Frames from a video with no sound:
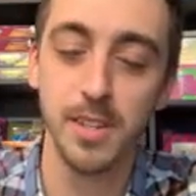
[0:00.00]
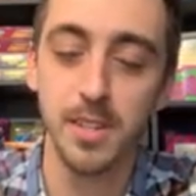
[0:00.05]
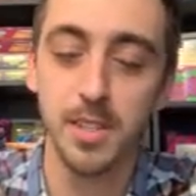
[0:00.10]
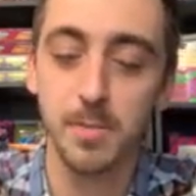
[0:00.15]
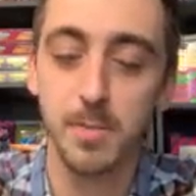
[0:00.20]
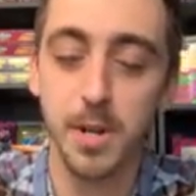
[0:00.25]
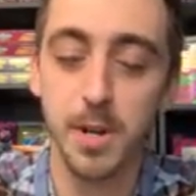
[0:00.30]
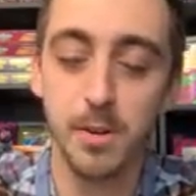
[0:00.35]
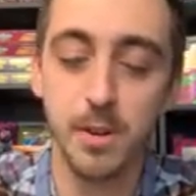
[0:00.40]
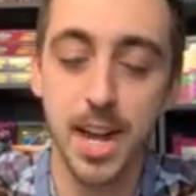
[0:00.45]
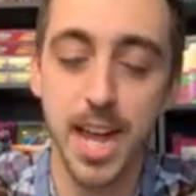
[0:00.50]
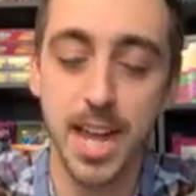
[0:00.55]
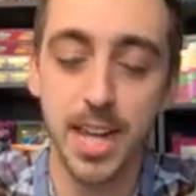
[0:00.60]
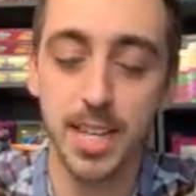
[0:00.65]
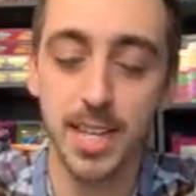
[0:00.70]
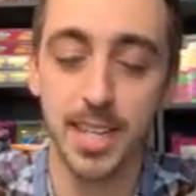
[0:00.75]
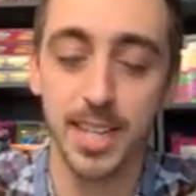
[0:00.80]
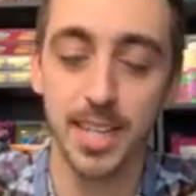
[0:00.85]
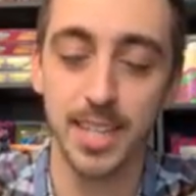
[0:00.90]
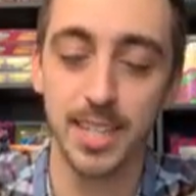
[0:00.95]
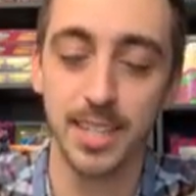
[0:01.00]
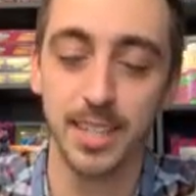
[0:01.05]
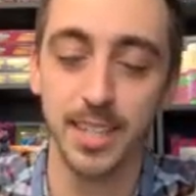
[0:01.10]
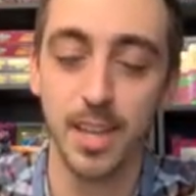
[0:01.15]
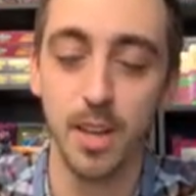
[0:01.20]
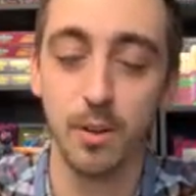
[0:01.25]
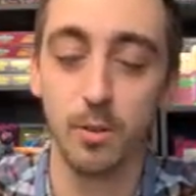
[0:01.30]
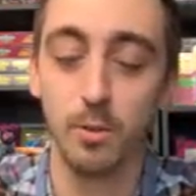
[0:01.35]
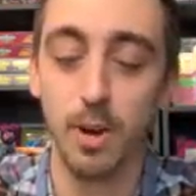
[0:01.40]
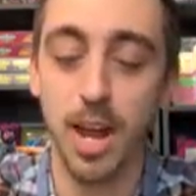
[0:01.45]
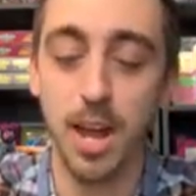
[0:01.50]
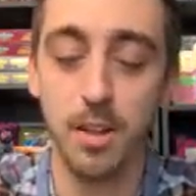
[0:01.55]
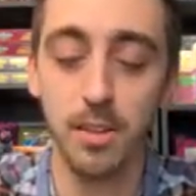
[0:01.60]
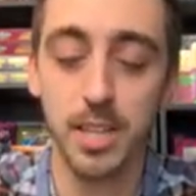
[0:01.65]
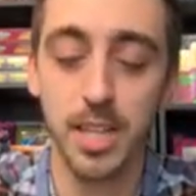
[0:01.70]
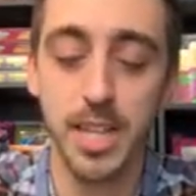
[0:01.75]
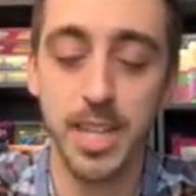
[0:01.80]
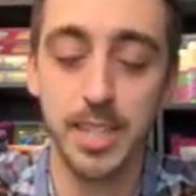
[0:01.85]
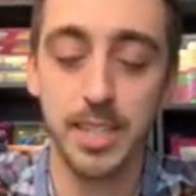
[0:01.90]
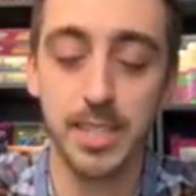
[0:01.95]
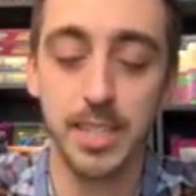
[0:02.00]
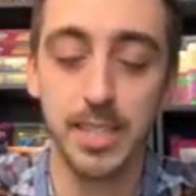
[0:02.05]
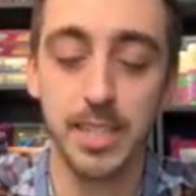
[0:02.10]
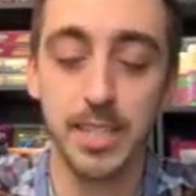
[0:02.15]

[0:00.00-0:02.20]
Spinarak, Rowlet,